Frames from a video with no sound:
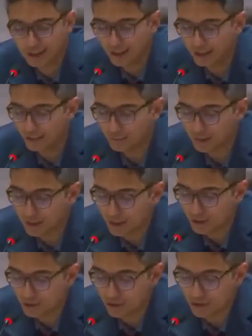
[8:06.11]
and the
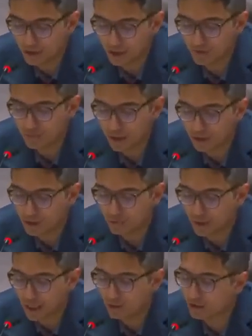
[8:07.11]
potential of major
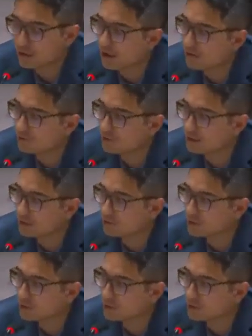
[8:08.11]
power conflict,